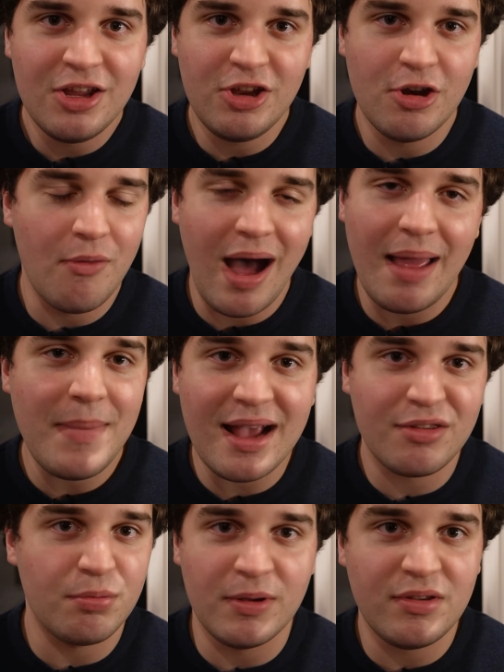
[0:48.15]
You know,
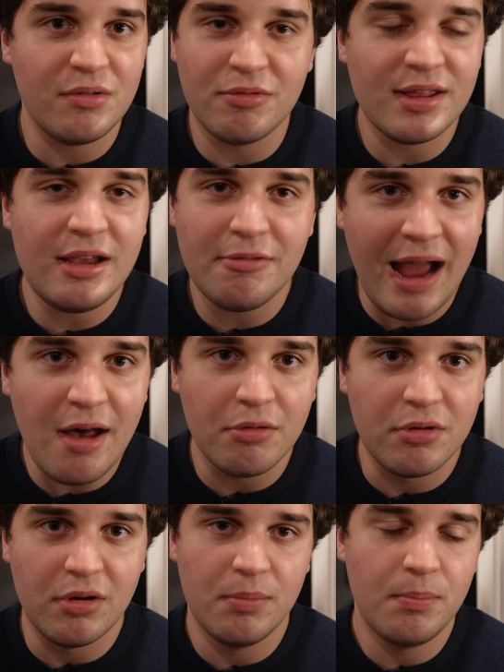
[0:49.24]
IMAX wasn't really
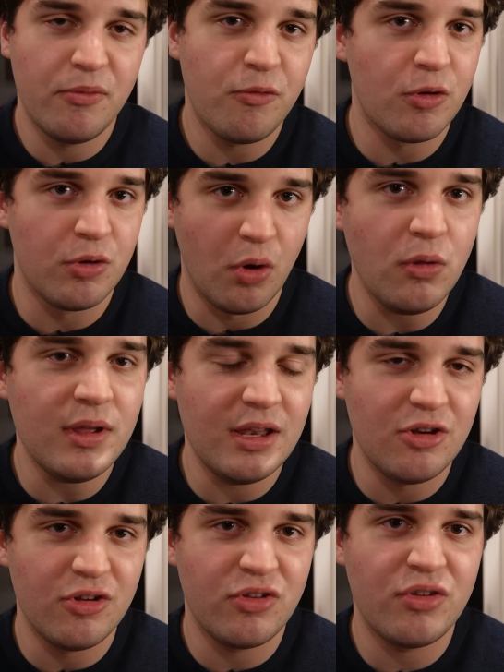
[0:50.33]
around before
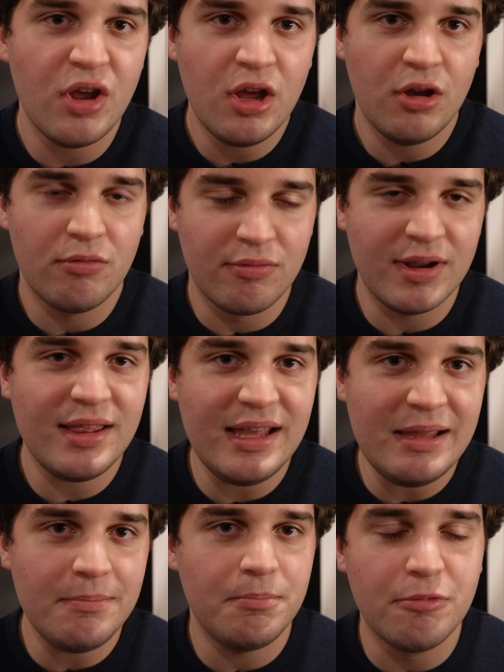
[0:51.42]
Nolan just
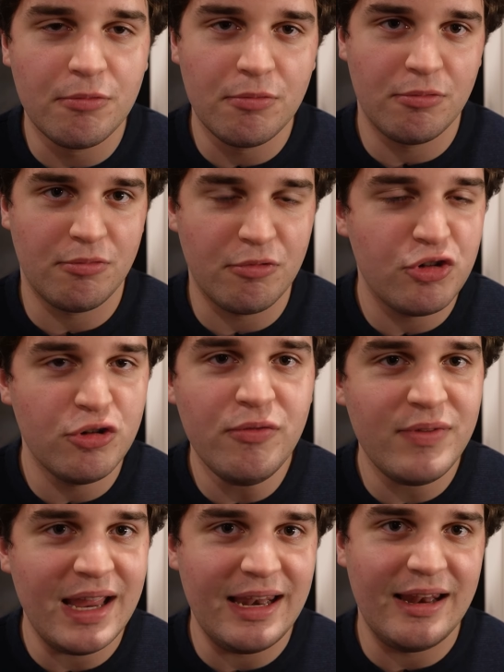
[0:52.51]
really
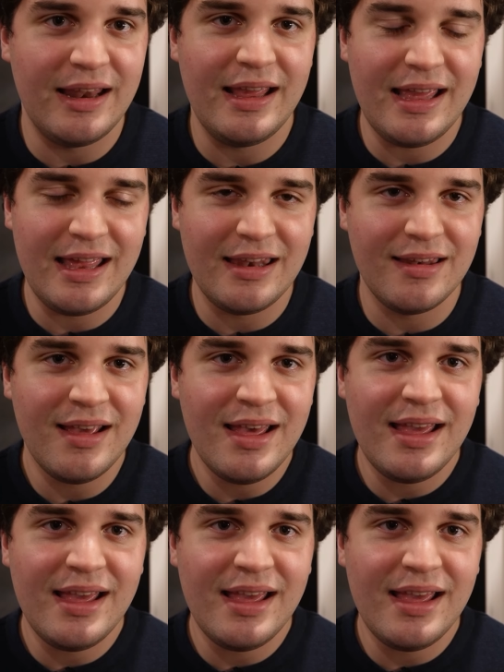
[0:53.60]
rejuvenated it and